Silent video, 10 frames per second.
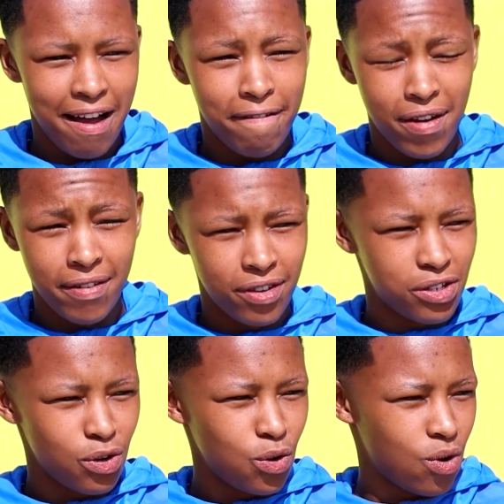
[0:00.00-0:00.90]
5
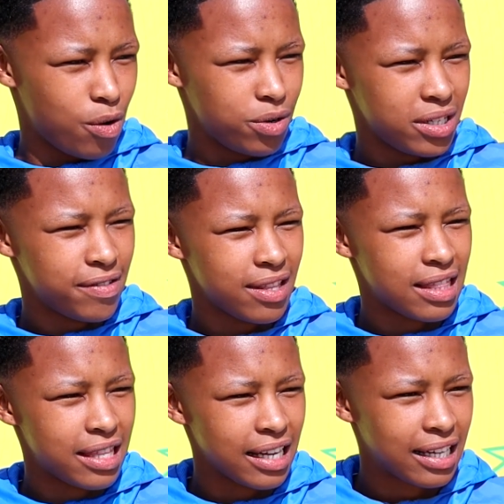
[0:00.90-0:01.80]
years ago, I wouldn't even
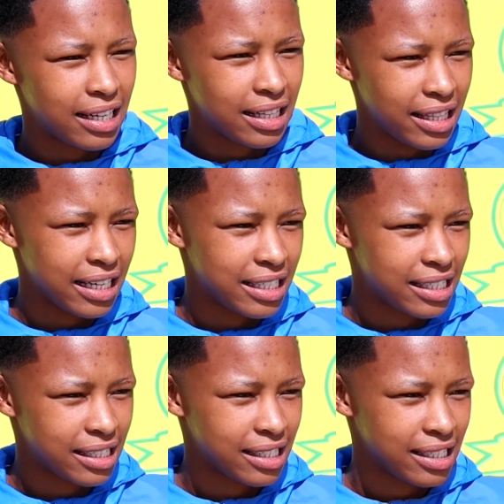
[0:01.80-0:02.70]
think
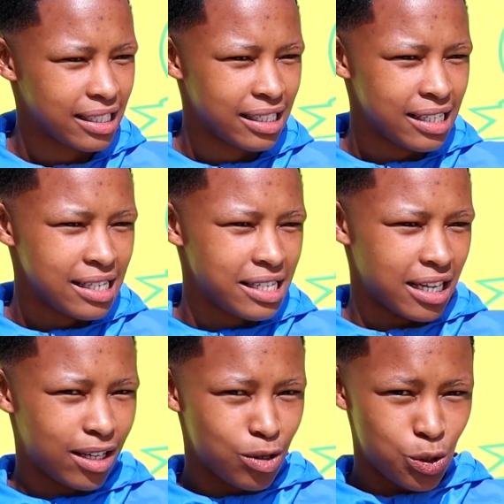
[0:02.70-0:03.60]
that
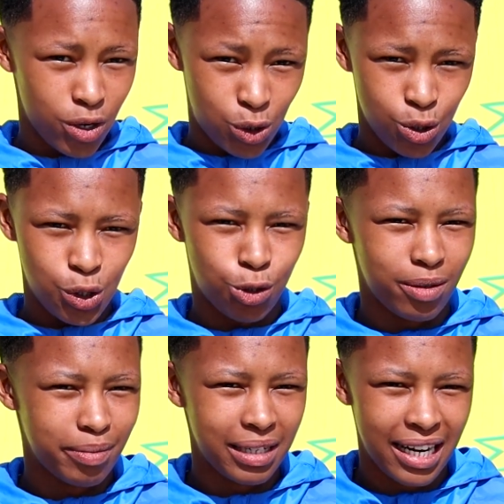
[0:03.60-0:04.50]
Sundowns going to a
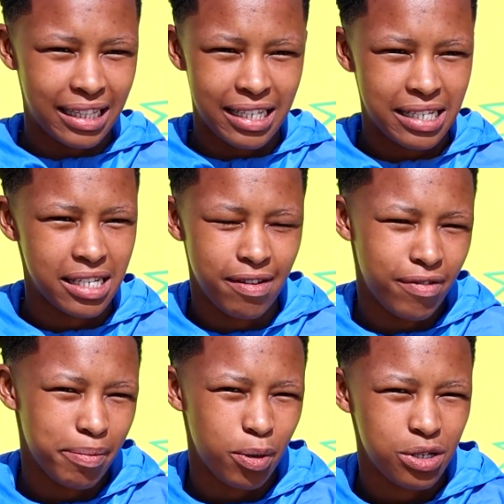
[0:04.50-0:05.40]
tournament like this is
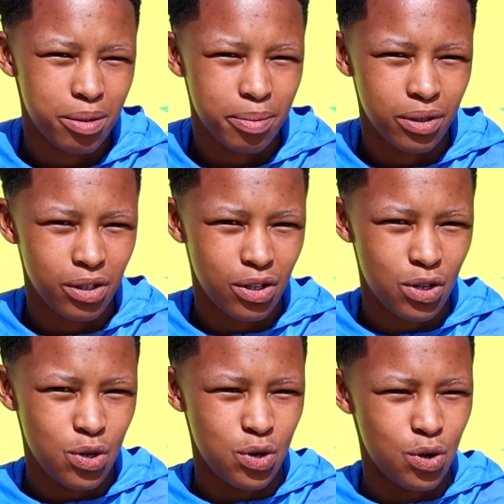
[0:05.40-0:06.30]
even possible,
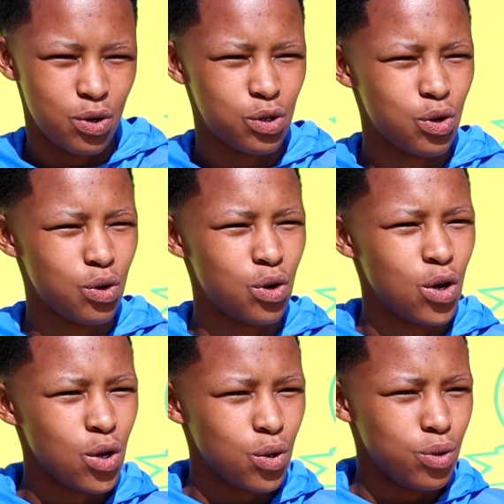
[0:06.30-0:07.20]
you know. So
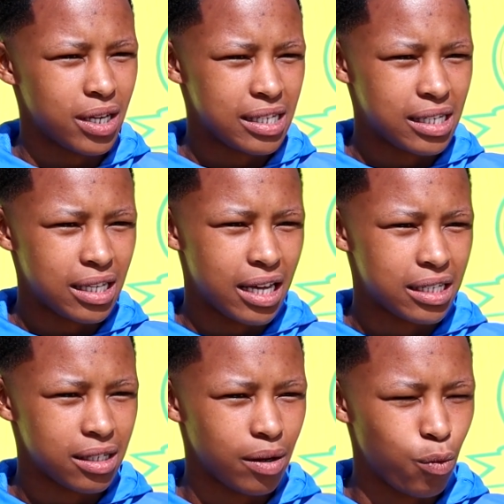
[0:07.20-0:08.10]
you can see
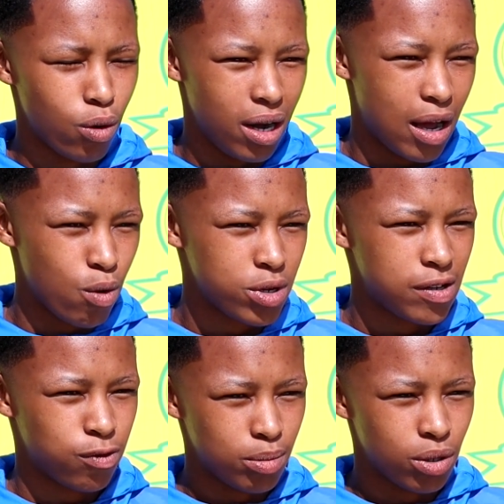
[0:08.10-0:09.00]
that like
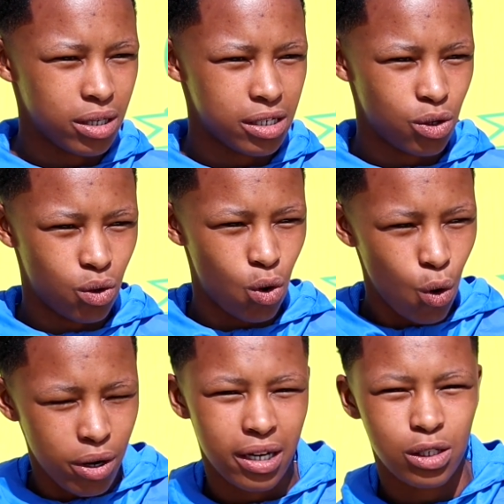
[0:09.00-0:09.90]
women's football is
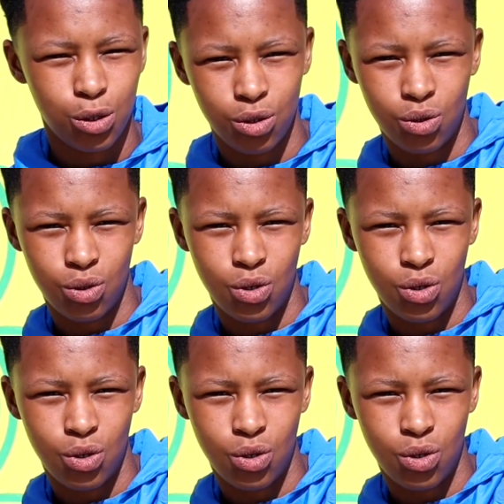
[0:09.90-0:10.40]
going into